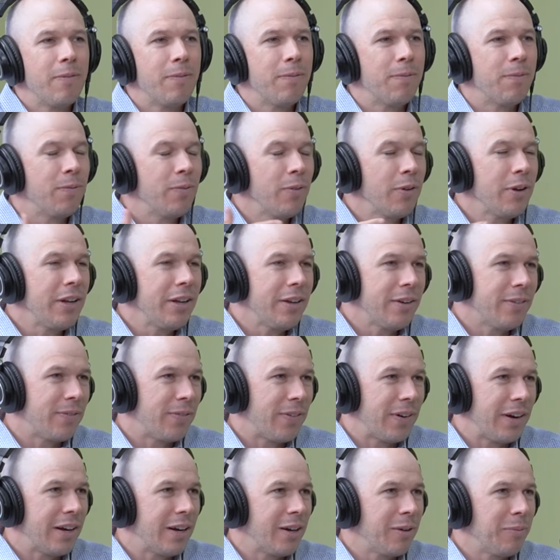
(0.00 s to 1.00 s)
free
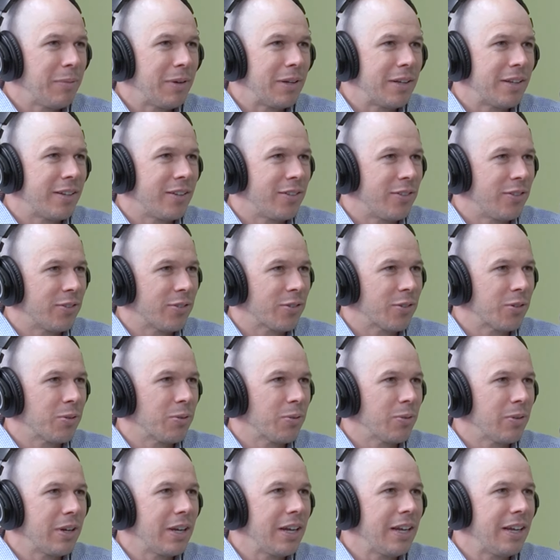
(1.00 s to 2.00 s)
environment to just
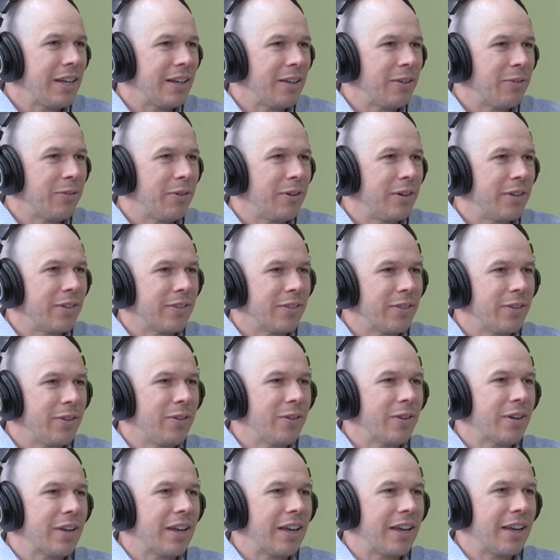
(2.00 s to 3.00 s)
create, it was
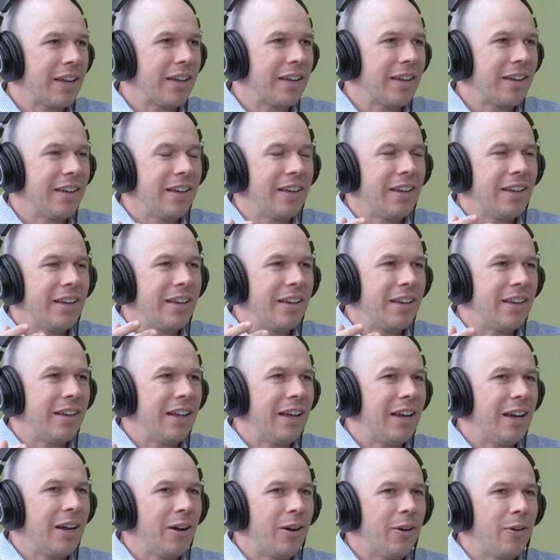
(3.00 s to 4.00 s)
okay,
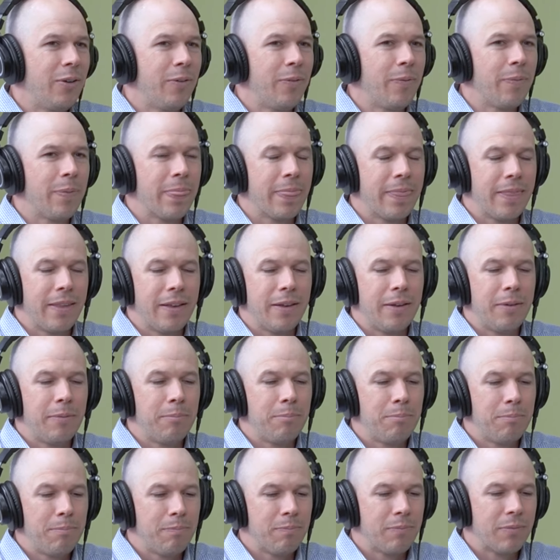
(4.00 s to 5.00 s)
now
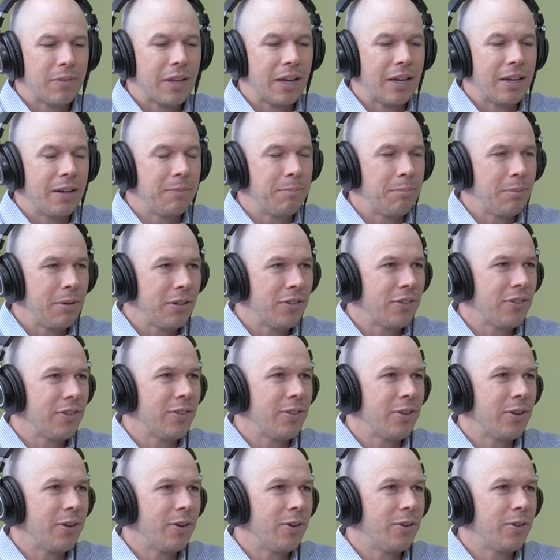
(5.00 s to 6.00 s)
kind of pigeon
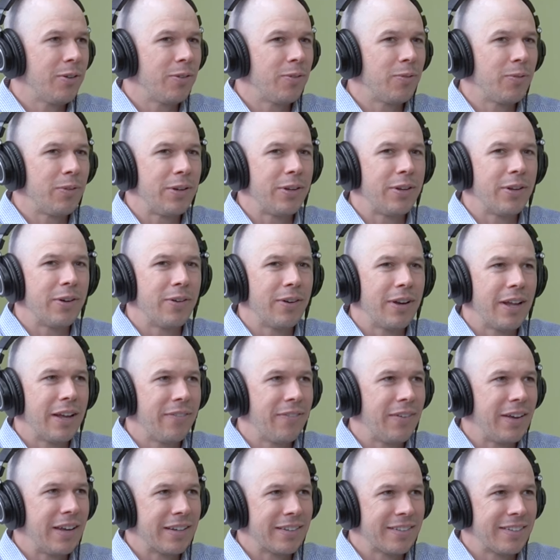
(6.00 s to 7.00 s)
toed. We don't have
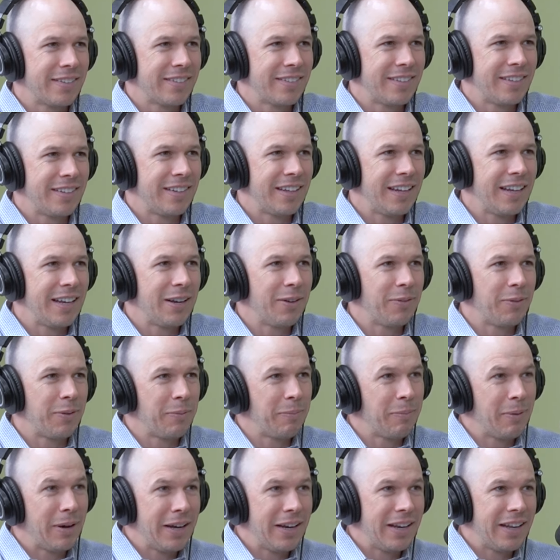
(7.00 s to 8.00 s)
access to data. We
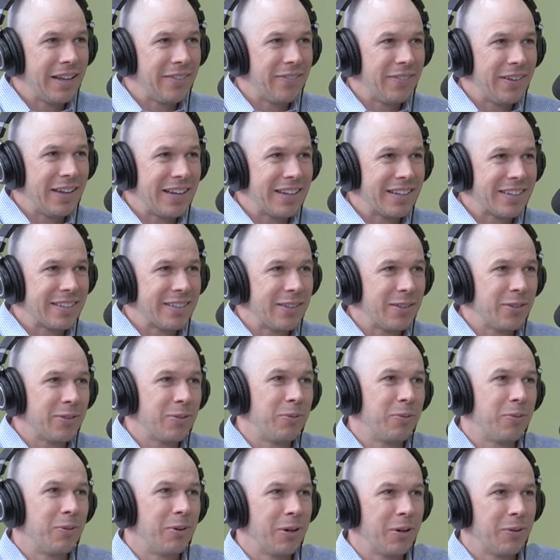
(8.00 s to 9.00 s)
might have access.
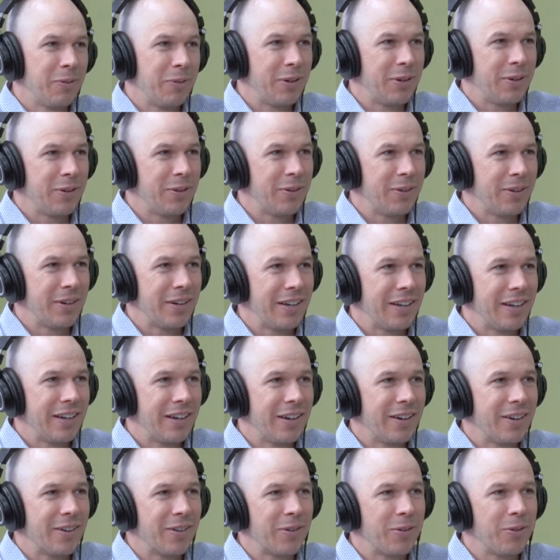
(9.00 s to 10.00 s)
What are we doing
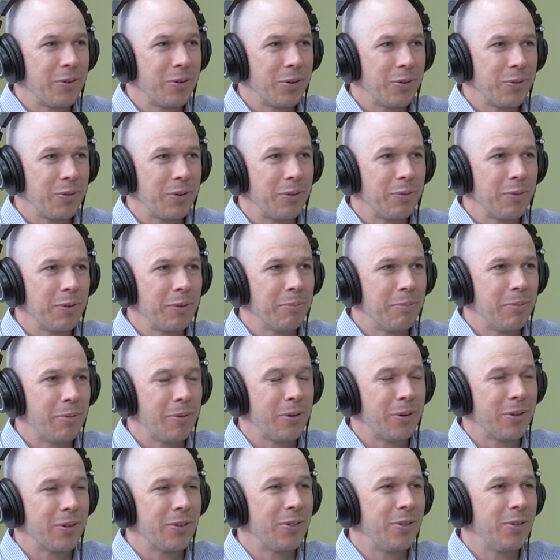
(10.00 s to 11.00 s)
here? Who do we
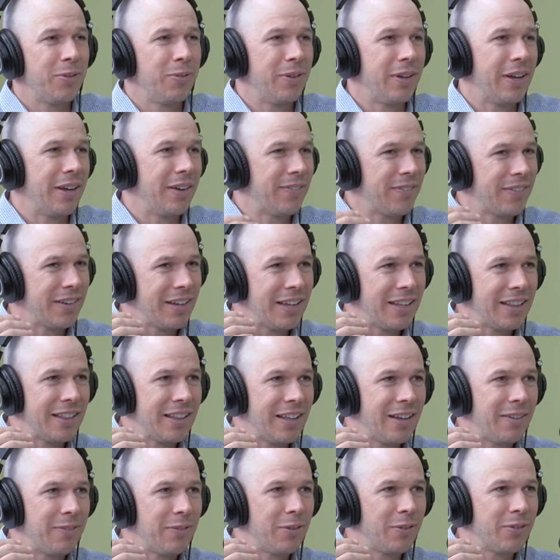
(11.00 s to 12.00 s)
report to? We have 10
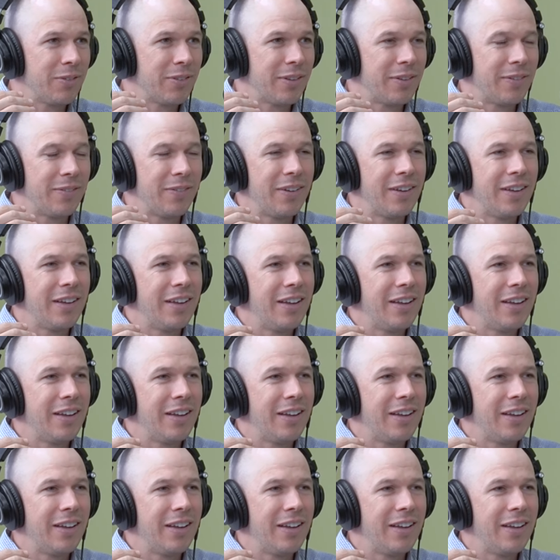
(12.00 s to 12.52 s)
levels of,